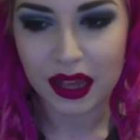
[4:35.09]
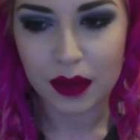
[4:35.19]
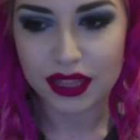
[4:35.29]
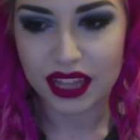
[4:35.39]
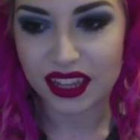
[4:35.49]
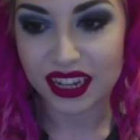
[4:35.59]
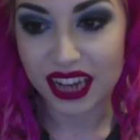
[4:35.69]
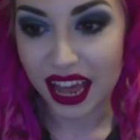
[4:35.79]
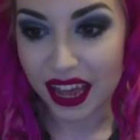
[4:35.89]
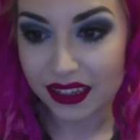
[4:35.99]
But then the
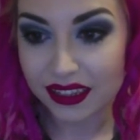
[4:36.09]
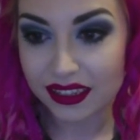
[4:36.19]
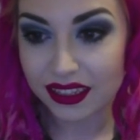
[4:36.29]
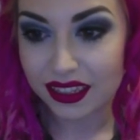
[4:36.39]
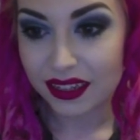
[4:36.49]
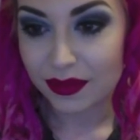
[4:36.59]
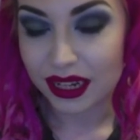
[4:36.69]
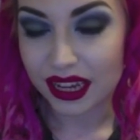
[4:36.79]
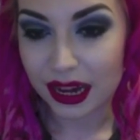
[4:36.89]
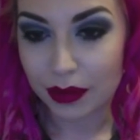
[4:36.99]
next
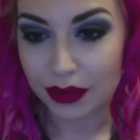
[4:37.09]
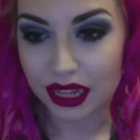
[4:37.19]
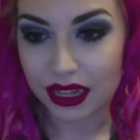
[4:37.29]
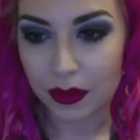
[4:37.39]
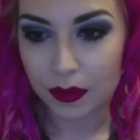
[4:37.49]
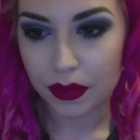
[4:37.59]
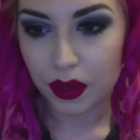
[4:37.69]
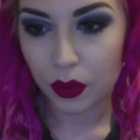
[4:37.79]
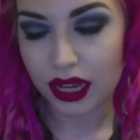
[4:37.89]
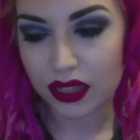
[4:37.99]
minute I'm like,
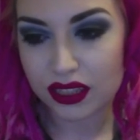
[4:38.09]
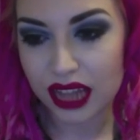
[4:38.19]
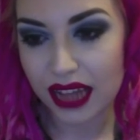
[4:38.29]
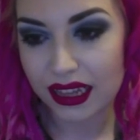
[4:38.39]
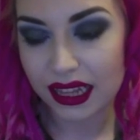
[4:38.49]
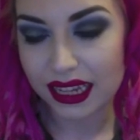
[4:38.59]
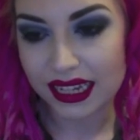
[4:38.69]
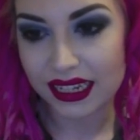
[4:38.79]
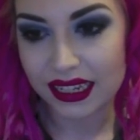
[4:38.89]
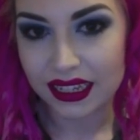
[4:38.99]
why not just add
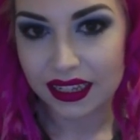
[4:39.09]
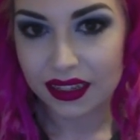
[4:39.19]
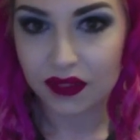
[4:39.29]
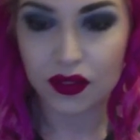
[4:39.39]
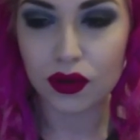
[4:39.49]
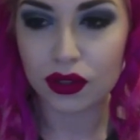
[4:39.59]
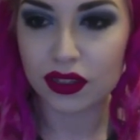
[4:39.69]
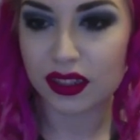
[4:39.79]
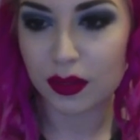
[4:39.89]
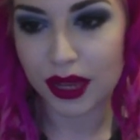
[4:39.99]
like a few colours
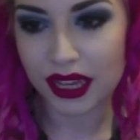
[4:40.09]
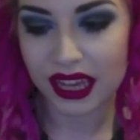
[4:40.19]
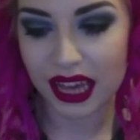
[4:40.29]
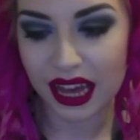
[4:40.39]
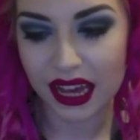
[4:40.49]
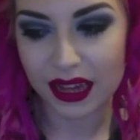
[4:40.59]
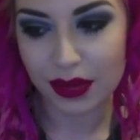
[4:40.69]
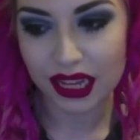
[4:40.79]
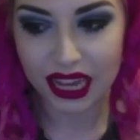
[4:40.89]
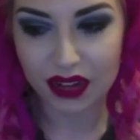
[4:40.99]
to the pink hair and
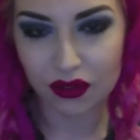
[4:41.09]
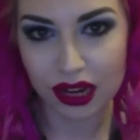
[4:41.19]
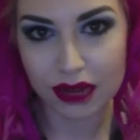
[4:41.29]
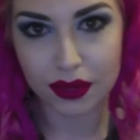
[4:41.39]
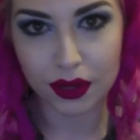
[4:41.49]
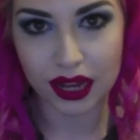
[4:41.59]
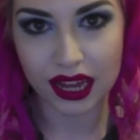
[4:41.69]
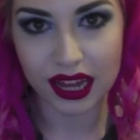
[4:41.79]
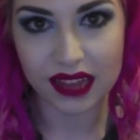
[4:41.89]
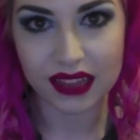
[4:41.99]
make kind of rainbow
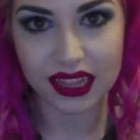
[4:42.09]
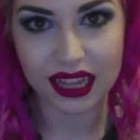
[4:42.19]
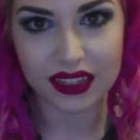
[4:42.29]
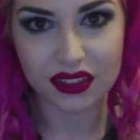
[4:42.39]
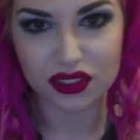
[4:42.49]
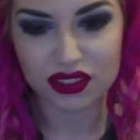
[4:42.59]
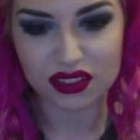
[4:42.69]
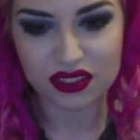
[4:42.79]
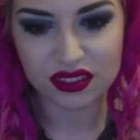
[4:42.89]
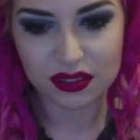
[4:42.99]
hair and then like just
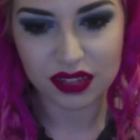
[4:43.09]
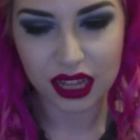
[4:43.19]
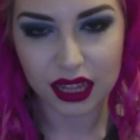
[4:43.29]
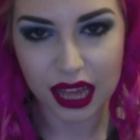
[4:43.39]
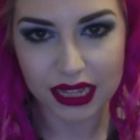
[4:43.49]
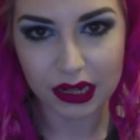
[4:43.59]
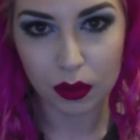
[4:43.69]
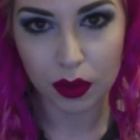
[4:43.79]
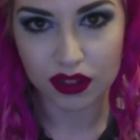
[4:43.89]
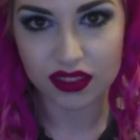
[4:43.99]
lighten it
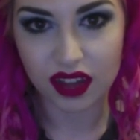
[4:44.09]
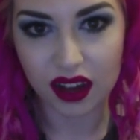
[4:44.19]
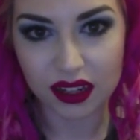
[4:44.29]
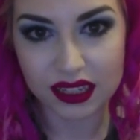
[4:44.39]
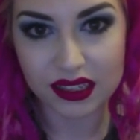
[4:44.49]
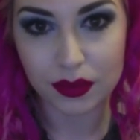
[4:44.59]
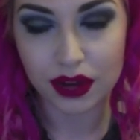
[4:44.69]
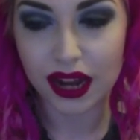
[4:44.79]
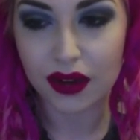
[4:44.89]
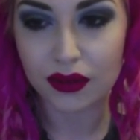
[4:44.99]
up or darken it to
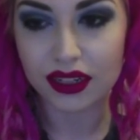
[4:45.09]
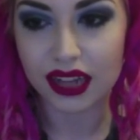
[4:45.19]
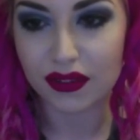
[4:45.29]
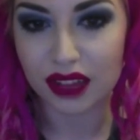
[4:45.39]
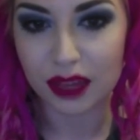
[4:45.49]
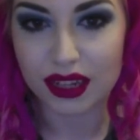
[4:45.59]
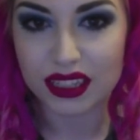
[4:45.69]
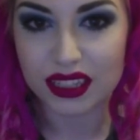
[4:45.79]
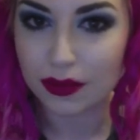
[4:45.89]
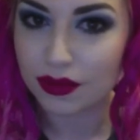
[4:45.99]
brown and have like my
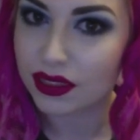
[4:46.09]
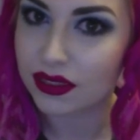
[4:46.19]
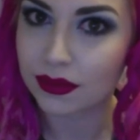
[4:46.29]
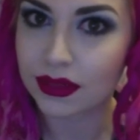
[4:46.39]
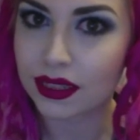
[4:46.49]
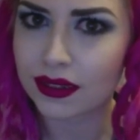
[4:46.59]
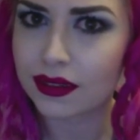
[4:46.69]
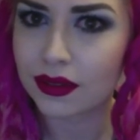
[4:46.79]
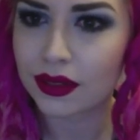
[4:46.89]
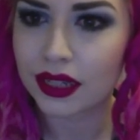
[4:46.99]
tips or something. I don't know.